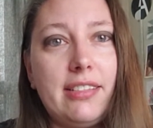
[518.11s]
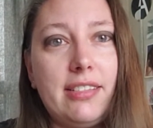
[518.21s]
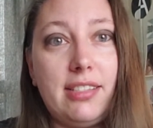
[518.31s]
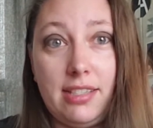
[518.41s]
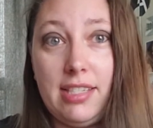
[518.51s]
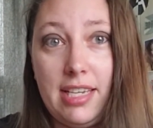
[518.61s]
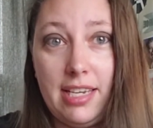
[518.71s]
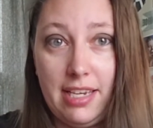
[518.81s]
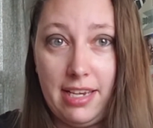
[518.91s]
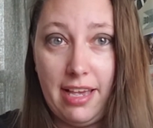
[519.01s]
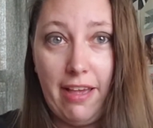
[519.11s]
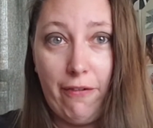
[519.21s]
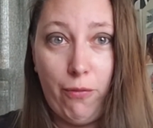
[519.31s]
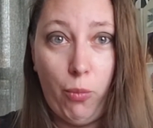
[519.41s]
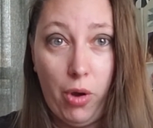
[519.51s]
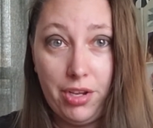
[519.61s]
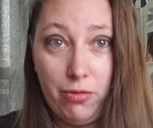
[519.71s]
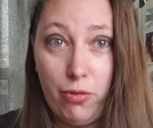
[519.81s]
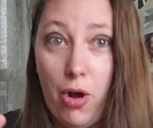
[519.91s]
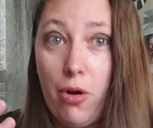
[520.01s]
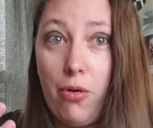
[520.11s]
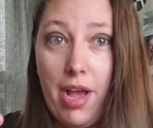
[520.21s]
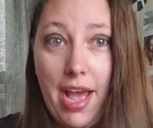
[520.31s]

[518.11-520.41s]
see if what you wrote